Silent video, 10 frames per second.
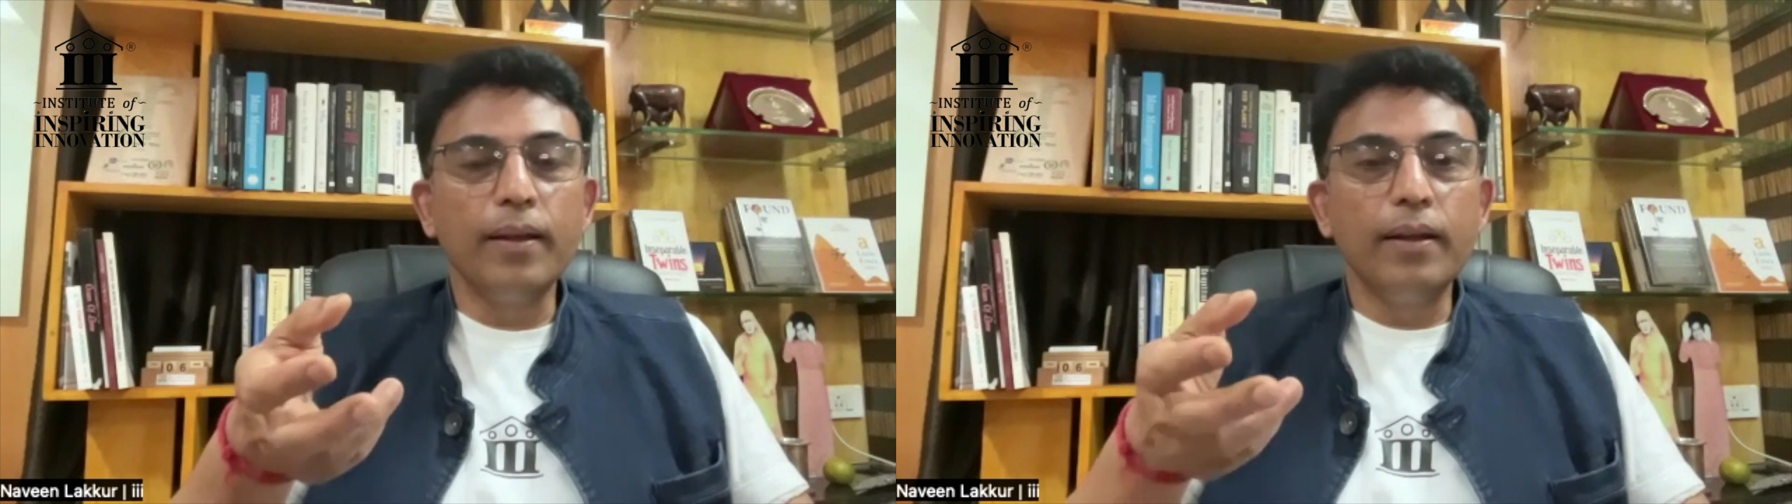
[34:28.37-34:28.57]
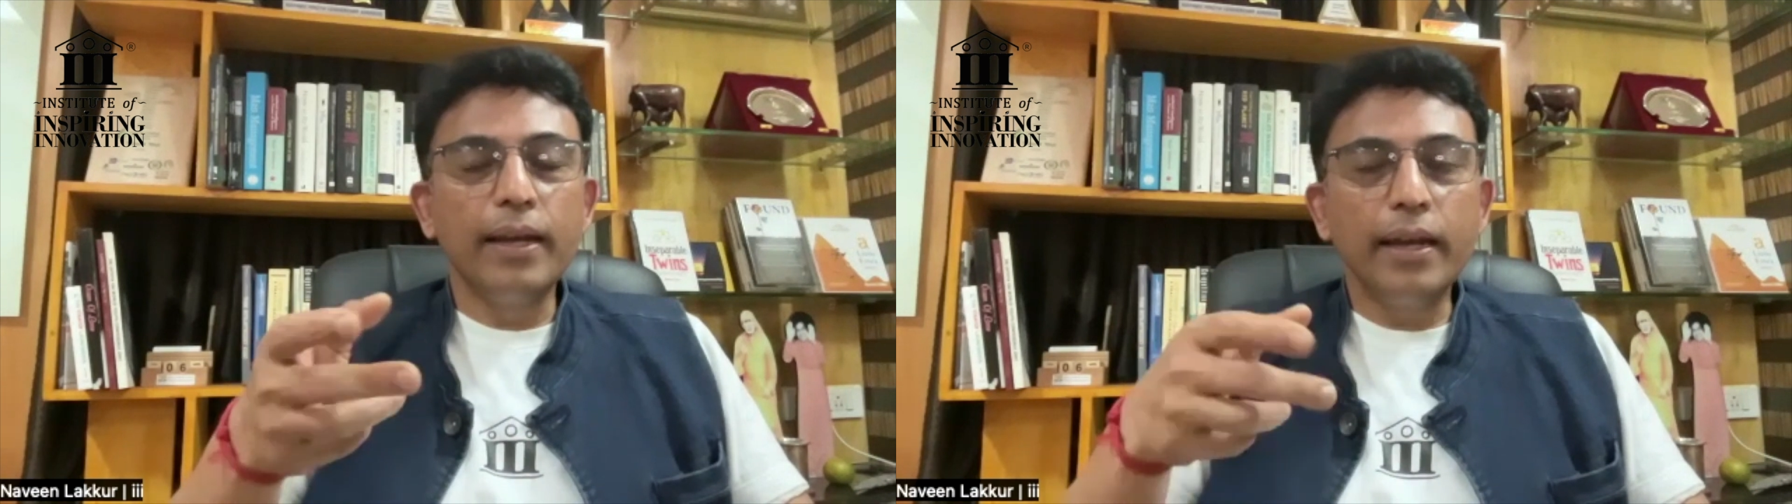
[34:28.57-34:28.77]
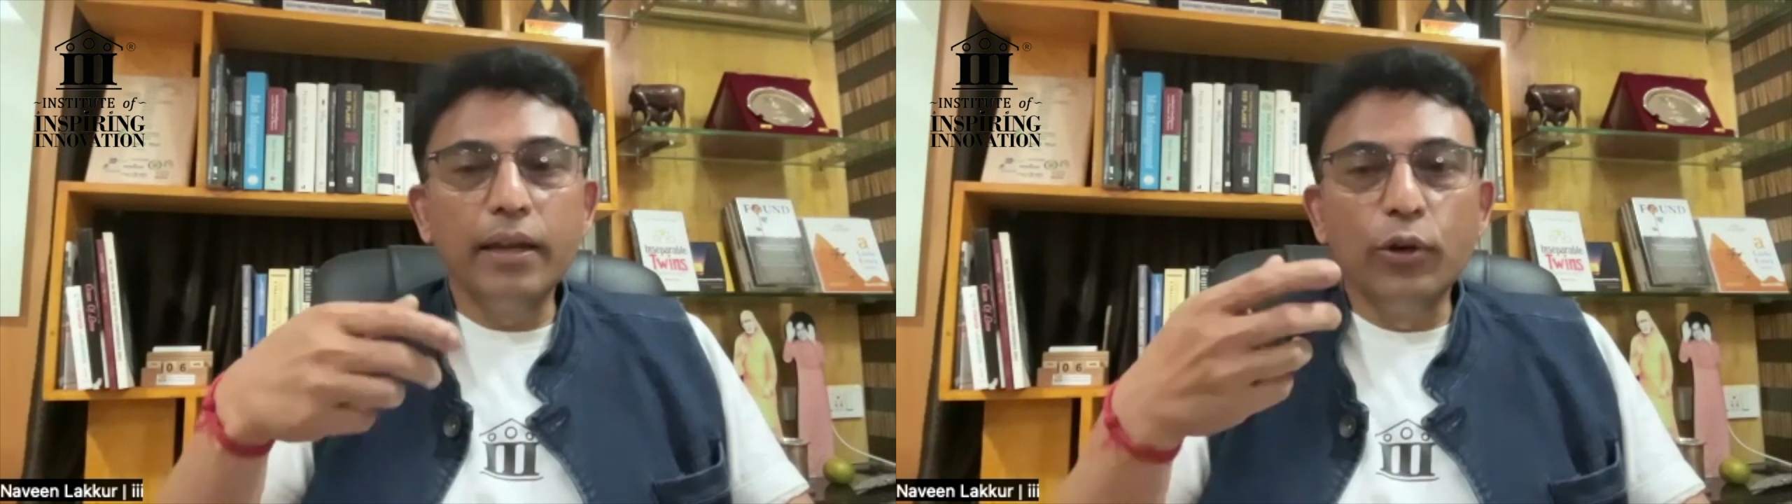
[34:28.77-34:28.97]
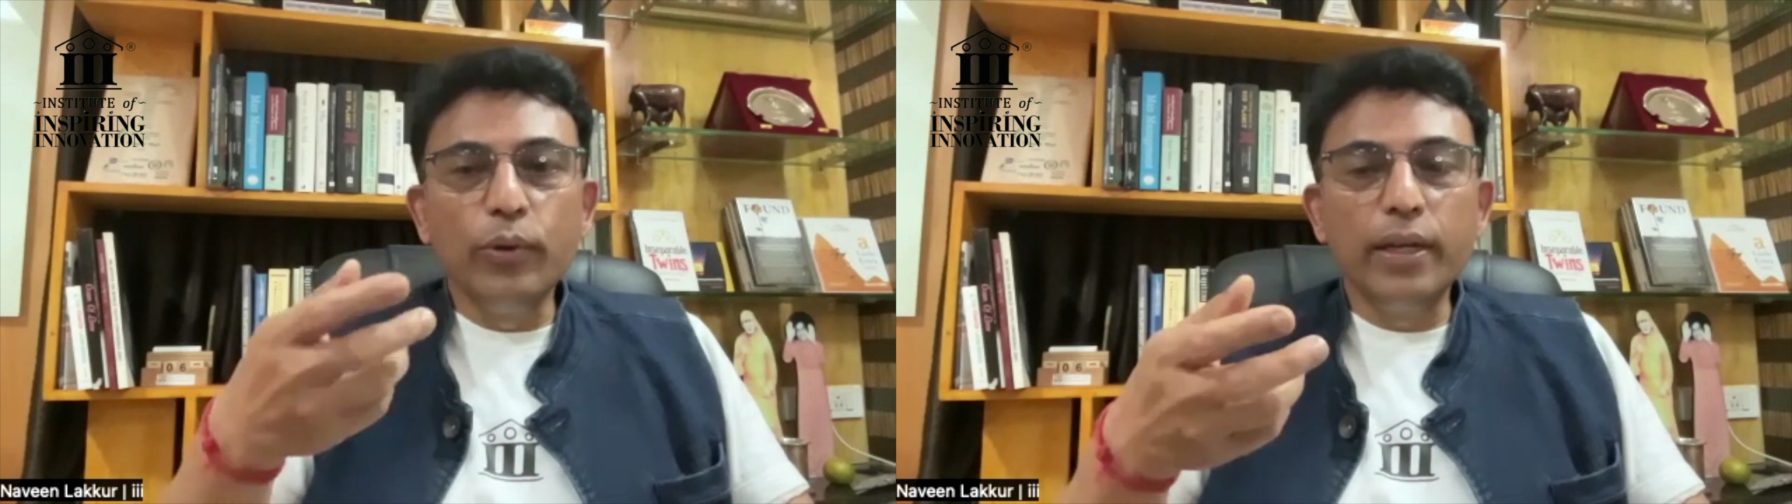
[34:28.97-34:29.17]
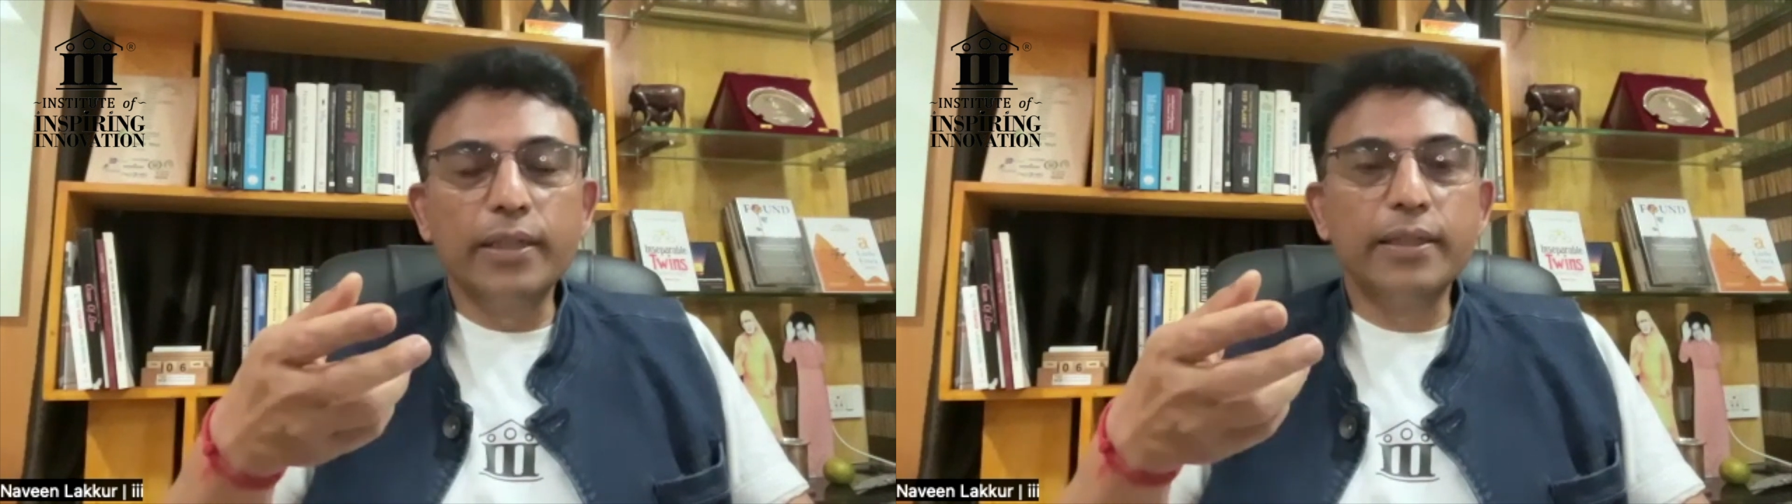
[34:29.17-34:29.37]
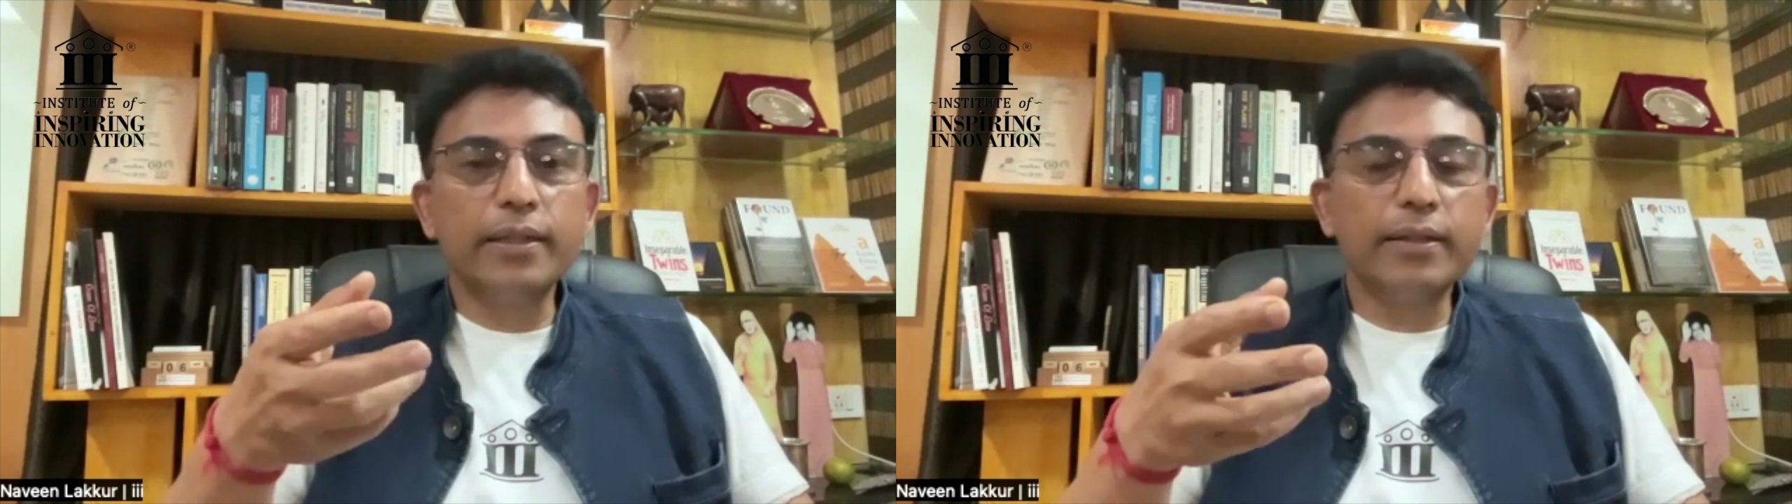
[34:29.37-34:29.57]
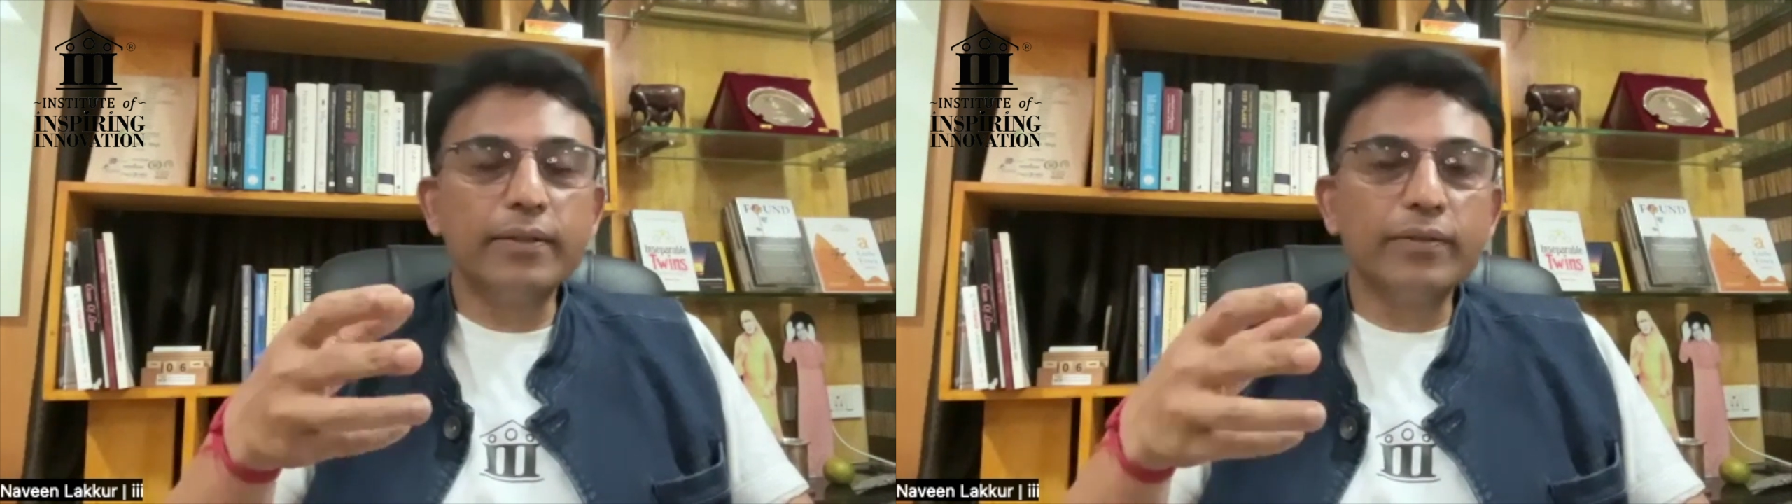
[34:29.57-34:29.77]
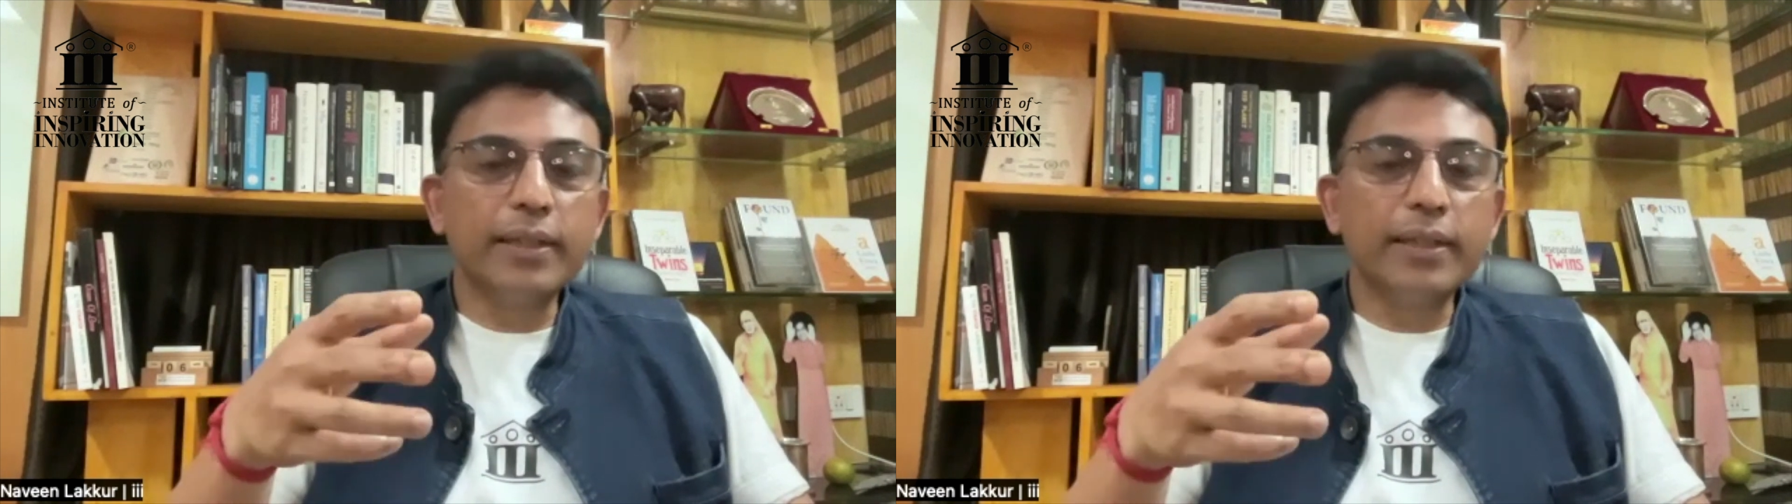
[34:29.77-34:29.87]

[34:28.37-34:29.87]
taking new initiatives,